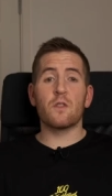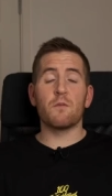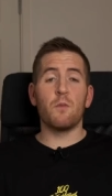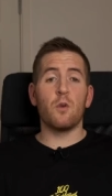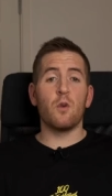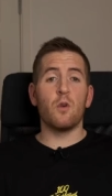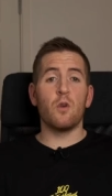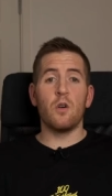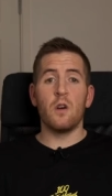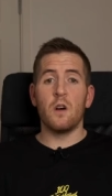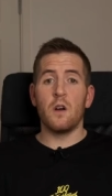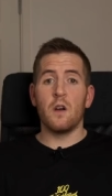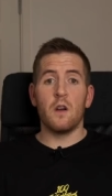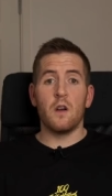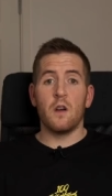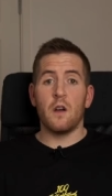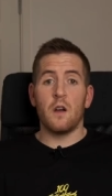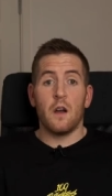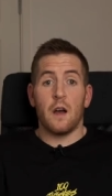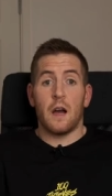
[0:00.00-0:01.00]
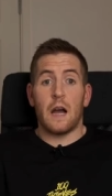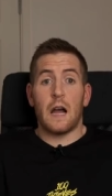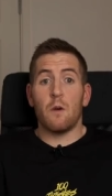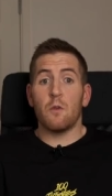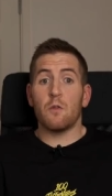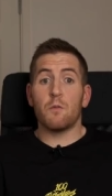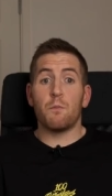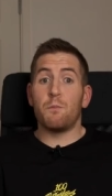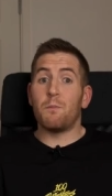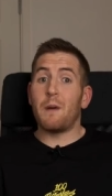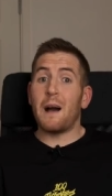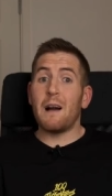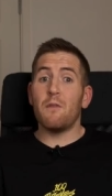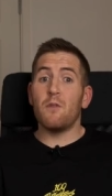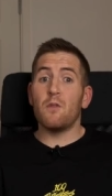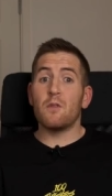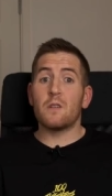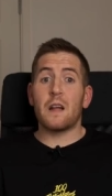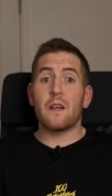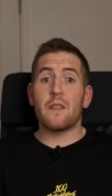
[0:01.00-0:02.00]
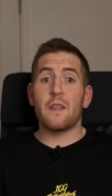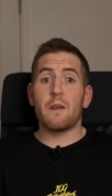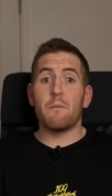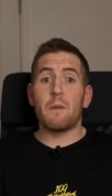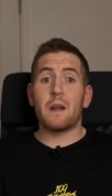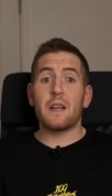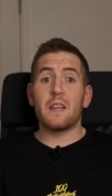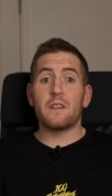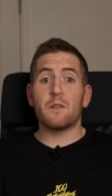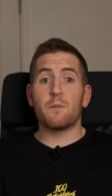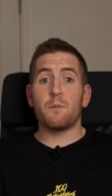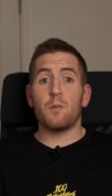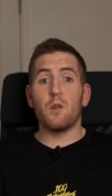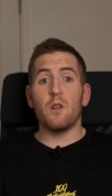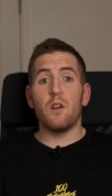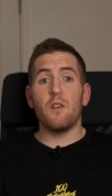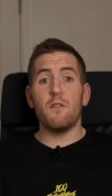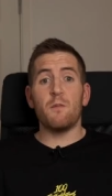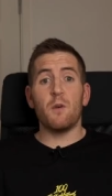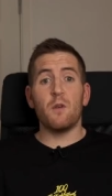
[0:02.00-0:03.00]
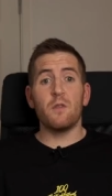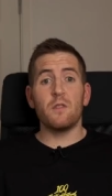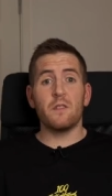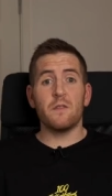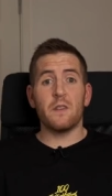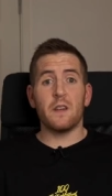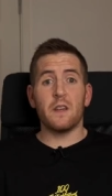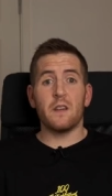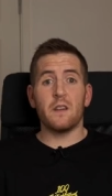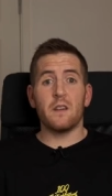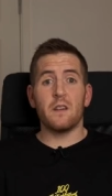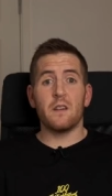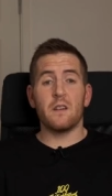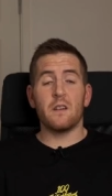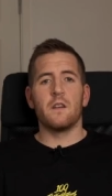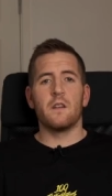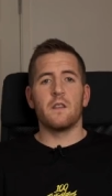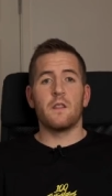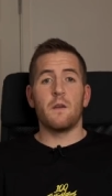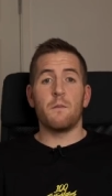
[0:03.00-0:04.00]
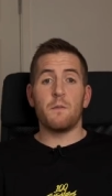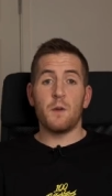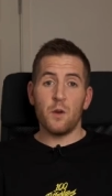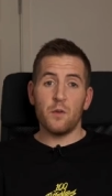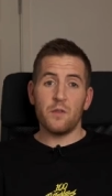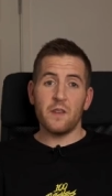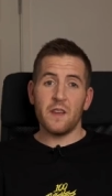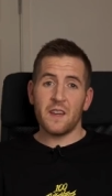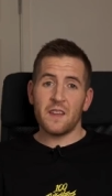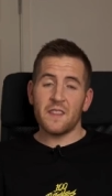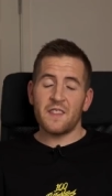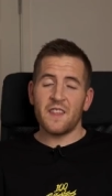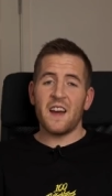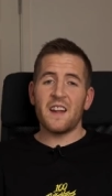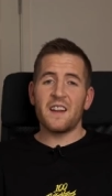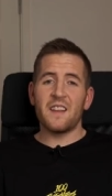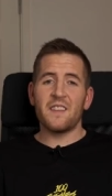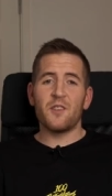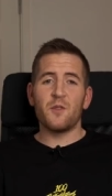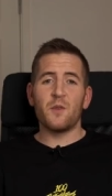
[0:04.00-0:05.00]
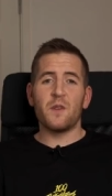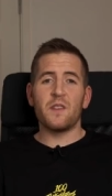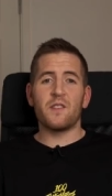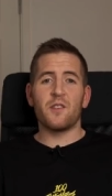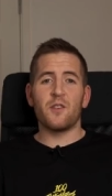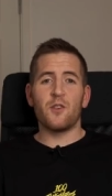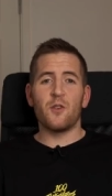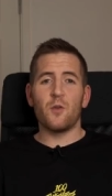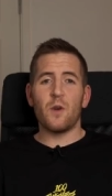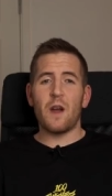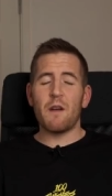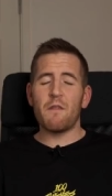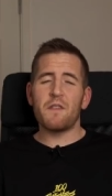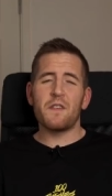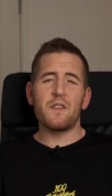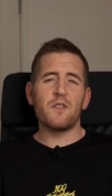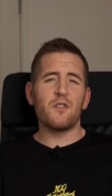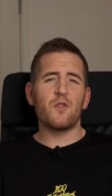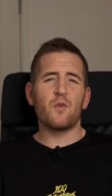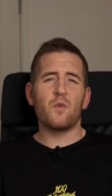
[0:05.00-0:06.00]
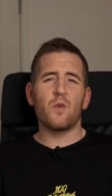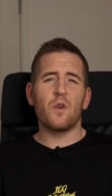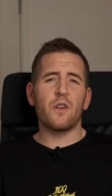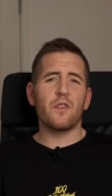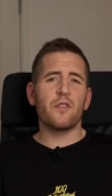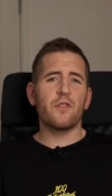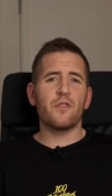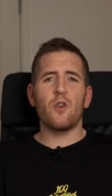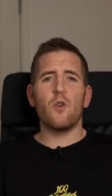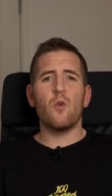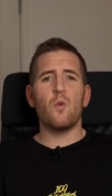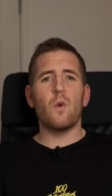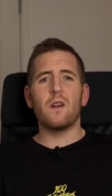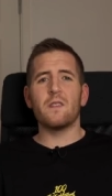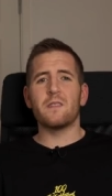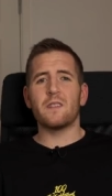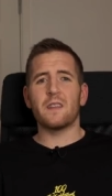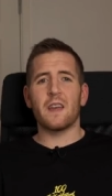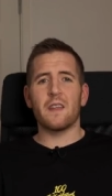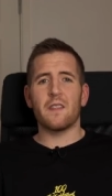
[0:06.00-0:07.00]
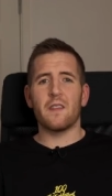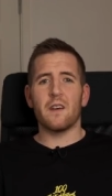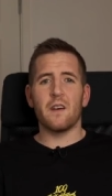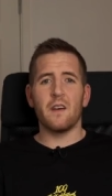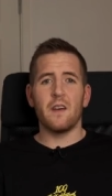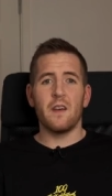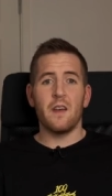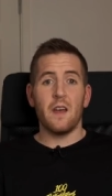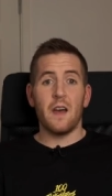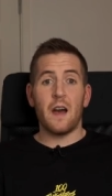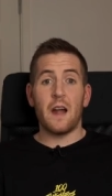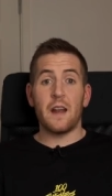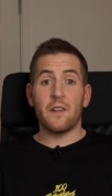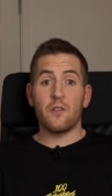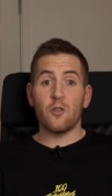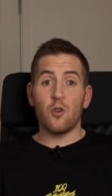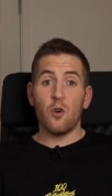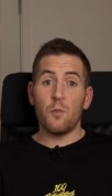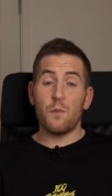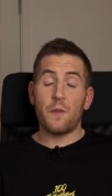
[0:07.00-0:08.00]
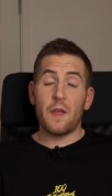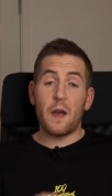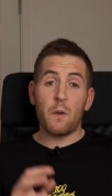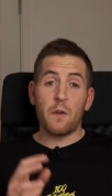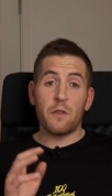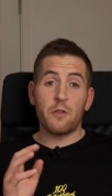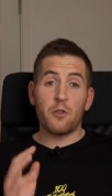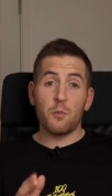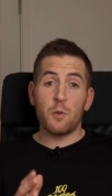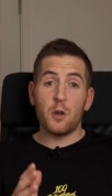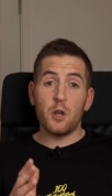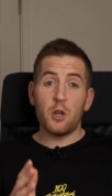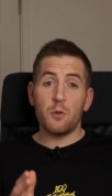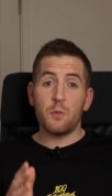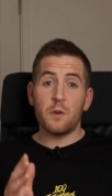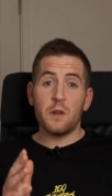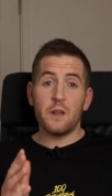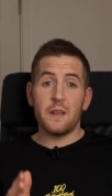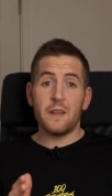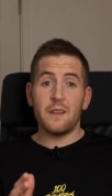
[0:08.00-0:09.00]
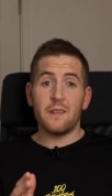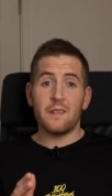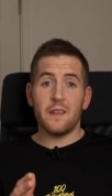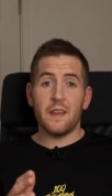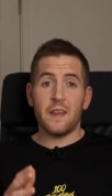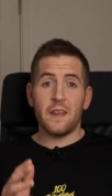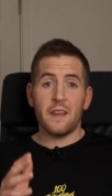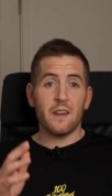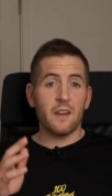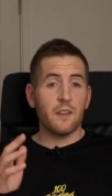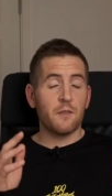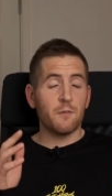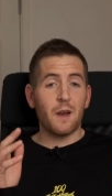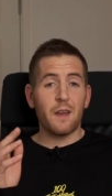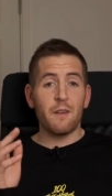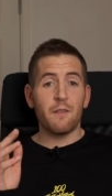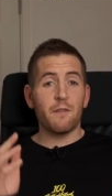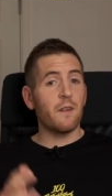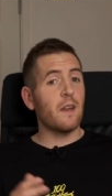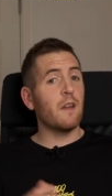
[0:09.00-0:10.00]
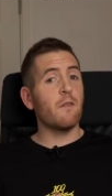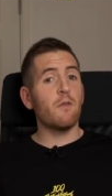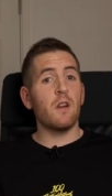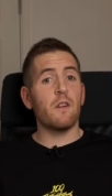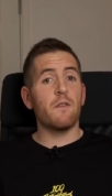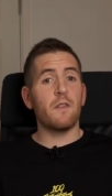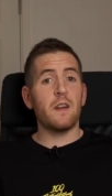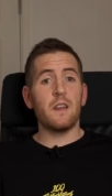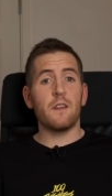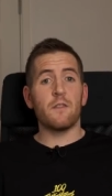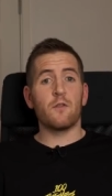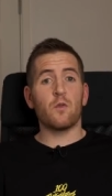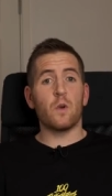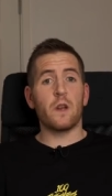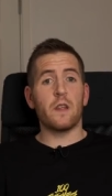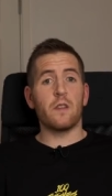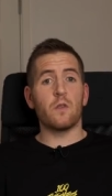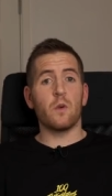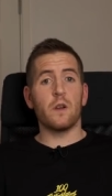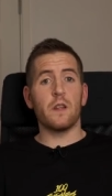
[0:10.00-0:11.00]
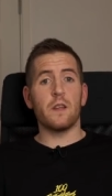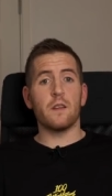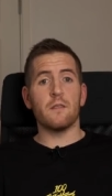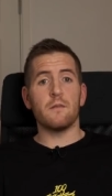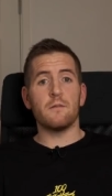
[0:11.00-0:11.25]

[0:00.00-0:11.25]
more, I was baffled how they managed to pull off most of it the music that added to it too, everything just works so well together and it's up there with WWDC as my favourite event of 2020.